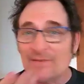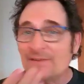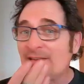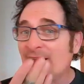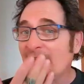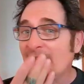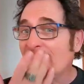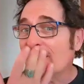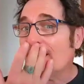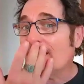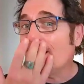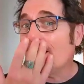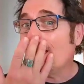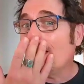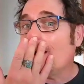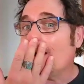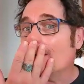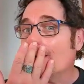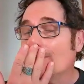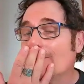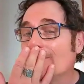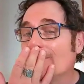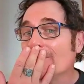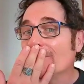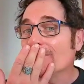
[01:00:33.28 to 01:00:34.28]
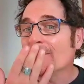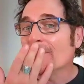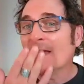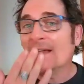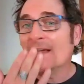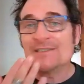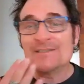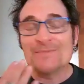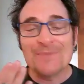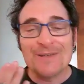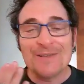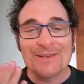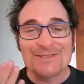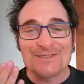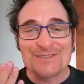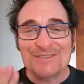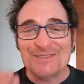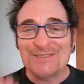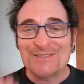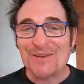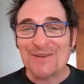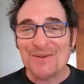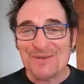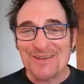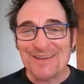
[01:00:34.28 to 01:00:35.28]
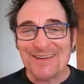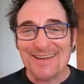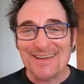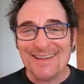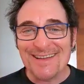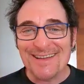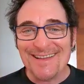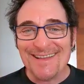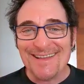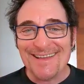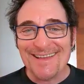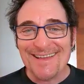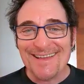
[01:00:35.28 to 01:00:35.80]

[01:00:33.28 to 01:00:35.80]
taken it out. I smell so good.